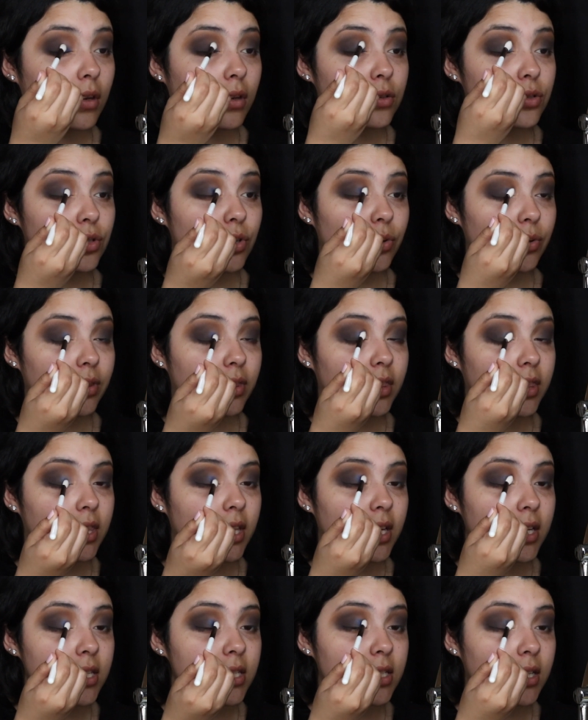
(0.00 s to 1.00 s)
So
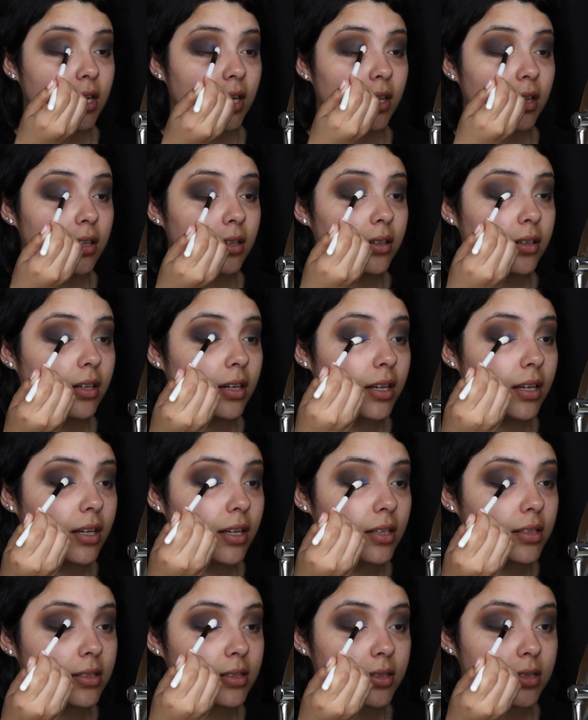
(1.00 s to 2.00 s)
this color
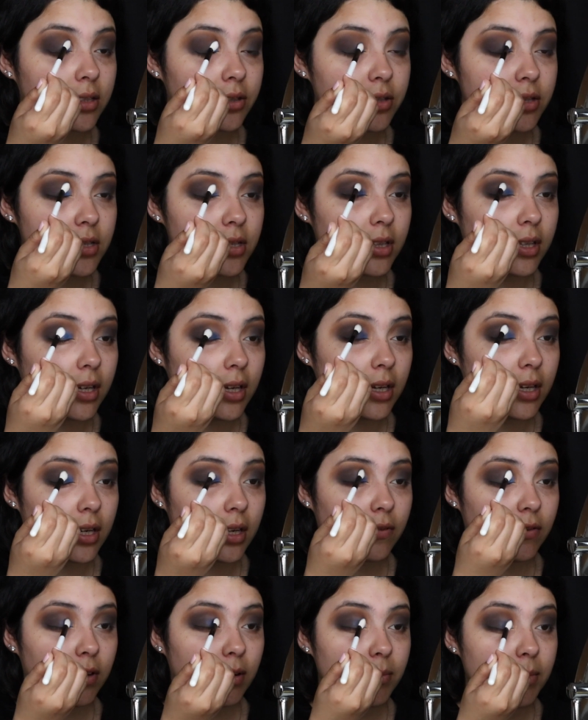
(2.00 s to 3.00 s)
is seriously
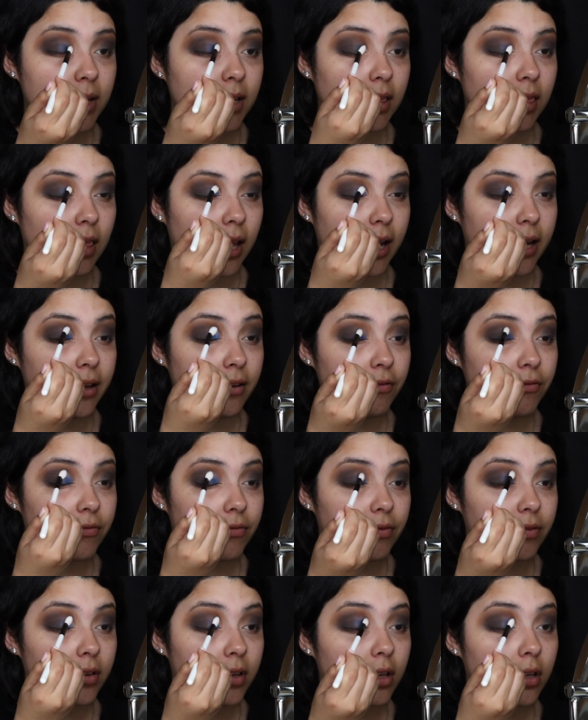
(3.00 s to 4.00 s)
giving me
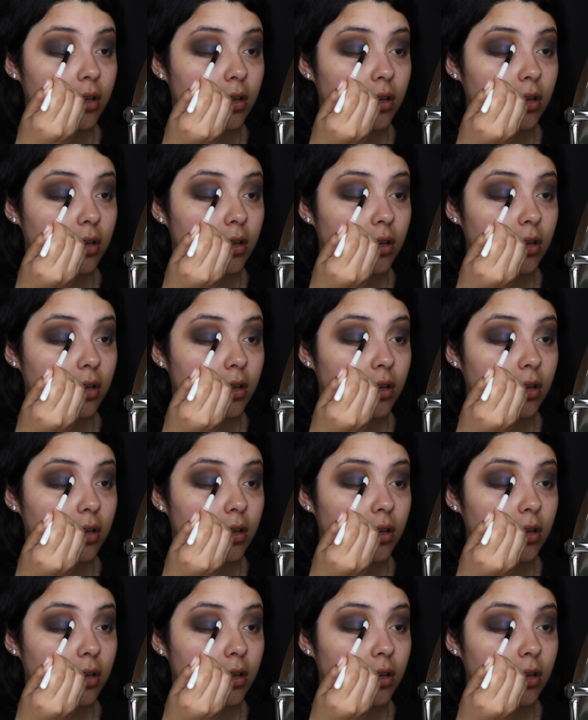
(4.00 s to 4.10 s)
life.